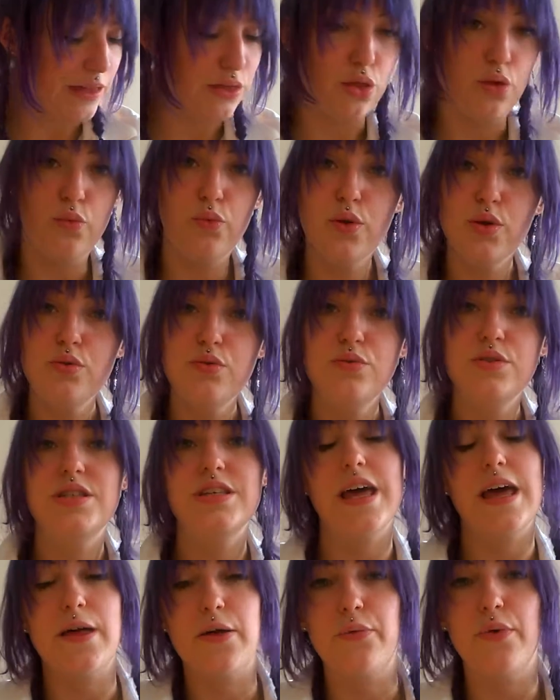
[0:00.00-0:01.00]
The runes,
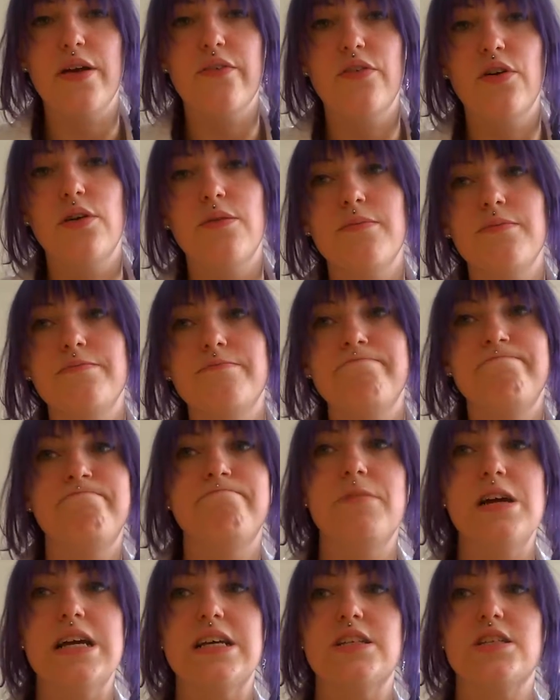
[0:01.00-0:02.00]
however,
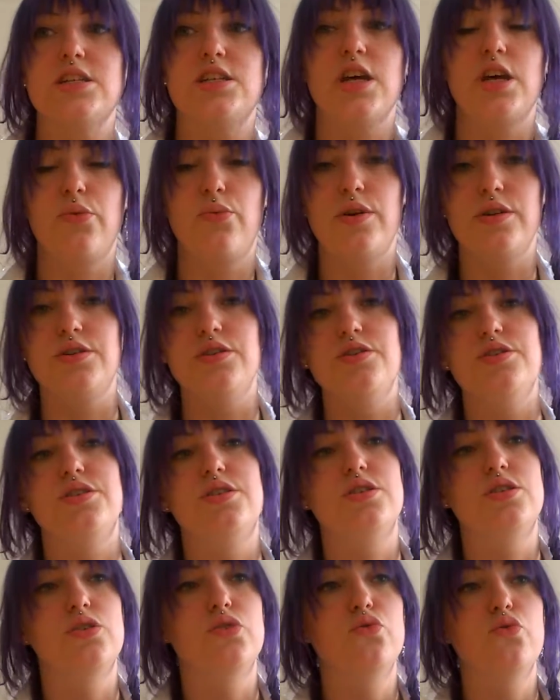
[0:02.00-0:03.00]
makes the shadow hunters
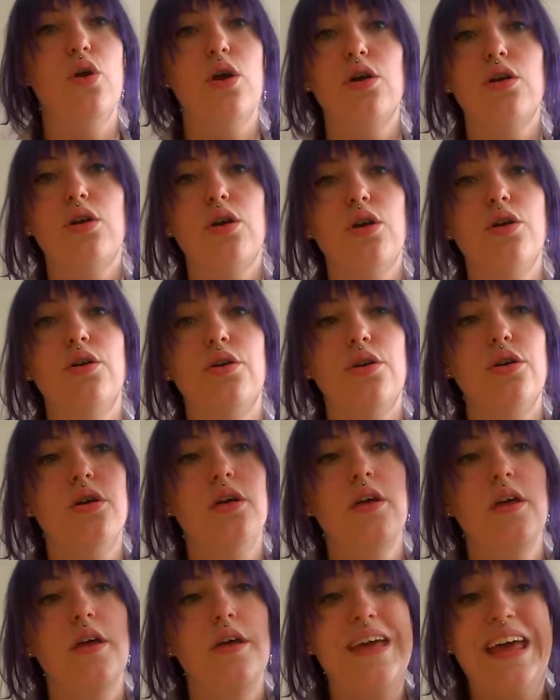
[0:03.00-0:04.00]

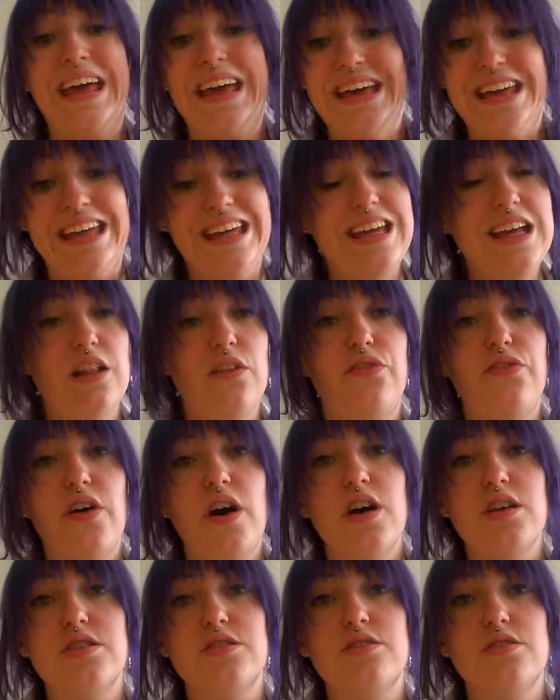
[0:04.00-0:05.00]
stronger, heal
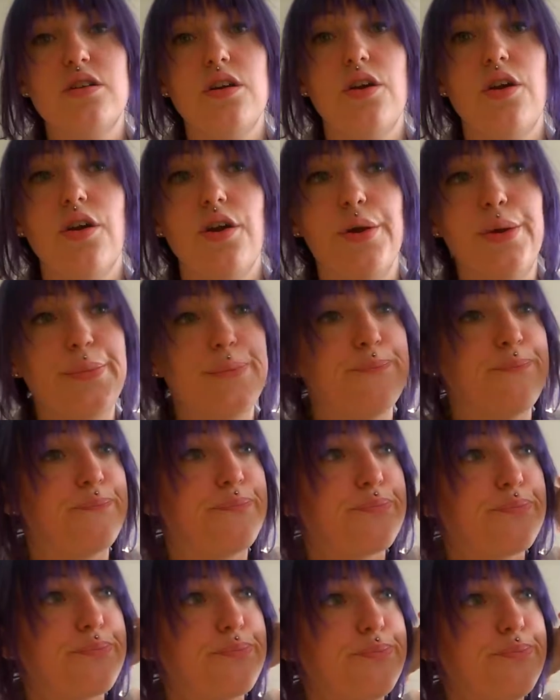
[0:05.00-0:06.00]
faster,
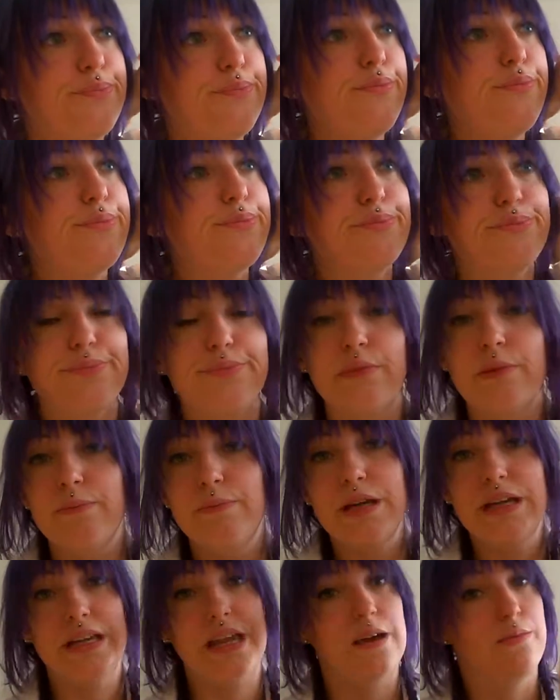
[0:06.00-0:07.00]

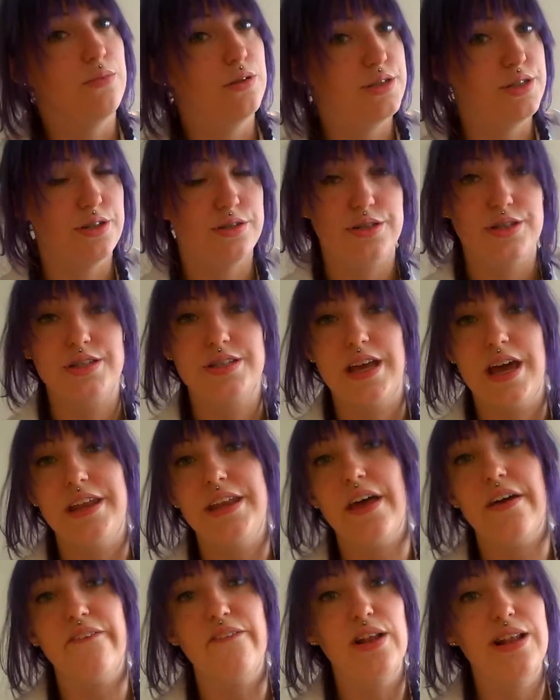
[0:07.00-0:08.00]
being able to understand
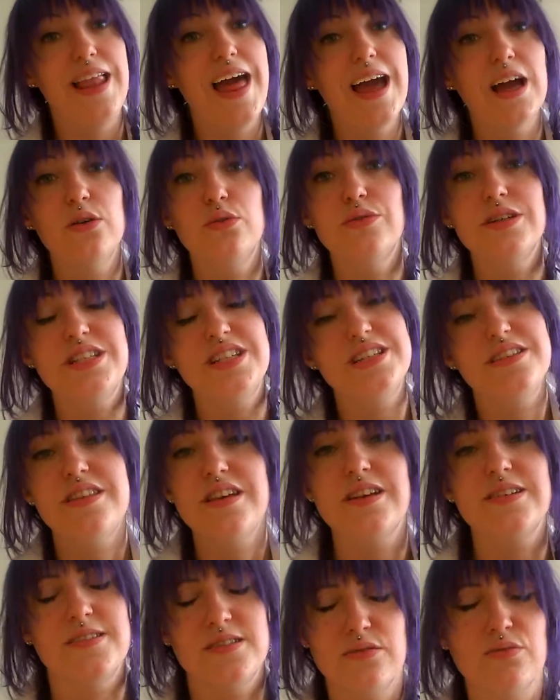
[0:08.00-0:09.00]
every language.
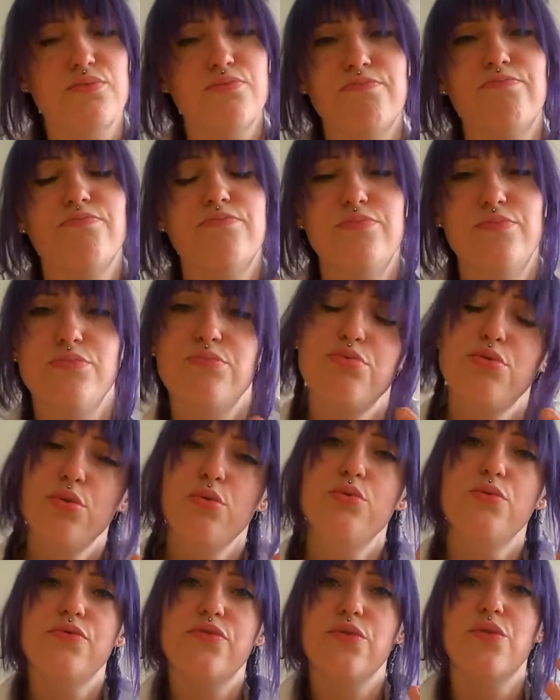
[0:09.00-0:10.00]
There's
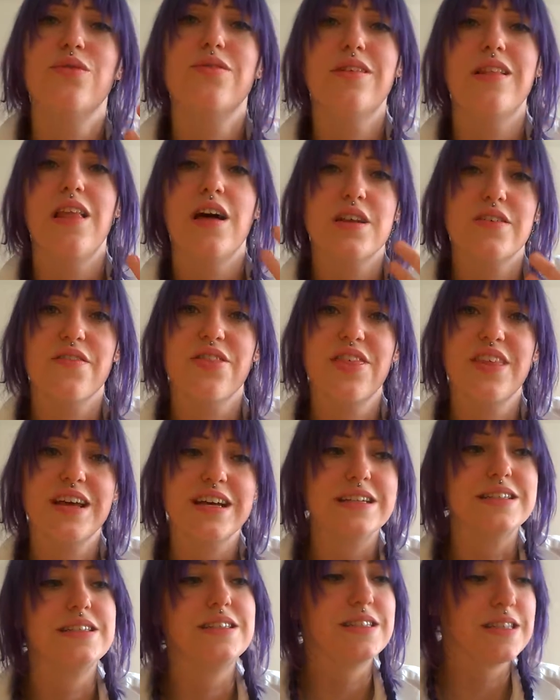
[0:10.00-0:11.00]
room for a lot of
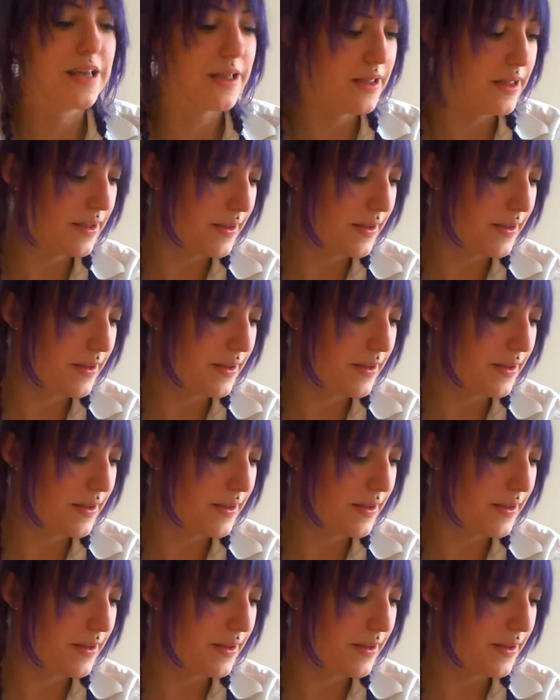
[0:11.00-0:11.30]
things.